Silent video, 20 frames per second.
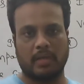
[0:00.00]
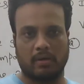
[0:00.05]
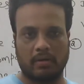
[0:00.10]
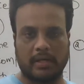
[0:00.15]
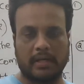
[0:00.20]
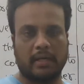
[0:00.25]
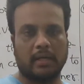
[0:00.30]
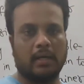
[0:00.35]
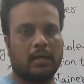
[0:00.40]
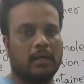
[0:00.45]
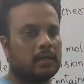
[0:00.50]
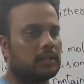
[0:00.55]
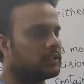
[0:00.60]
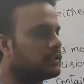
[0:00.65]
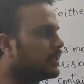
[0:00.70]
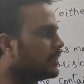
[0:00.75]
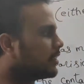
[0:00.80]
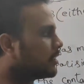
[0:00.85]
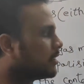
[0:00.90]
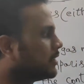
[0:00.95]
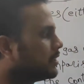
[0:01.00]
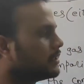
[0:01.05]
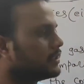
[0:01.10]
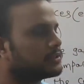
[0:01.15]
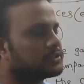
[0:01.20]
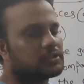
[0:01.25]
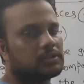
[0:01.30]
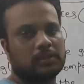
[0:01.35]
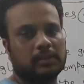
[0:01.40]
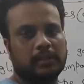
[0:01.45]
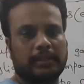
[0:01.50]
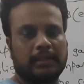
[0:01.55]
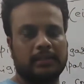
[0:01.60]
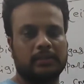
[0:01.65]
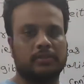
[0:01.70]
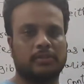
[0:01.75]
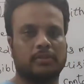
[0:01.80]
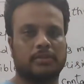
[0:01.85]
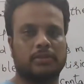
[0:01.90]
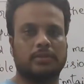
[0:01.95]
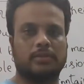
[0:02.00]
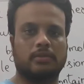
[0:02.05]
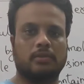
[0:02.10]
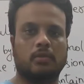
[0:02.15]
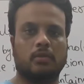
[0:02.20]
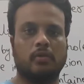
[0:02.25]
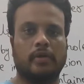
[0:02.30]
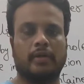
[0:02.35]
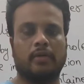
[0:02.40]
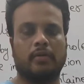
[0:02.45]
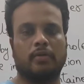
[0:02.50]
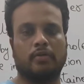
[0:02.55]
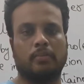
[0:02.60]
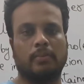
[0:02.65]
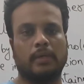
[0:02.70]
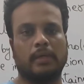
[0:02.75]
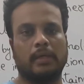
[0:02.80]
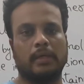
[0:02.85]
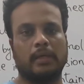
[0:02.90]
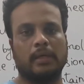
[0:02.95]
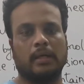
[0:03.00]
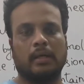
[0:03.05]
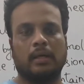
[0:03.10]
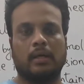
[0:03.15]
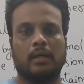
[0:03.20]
Okay, generally this is going to be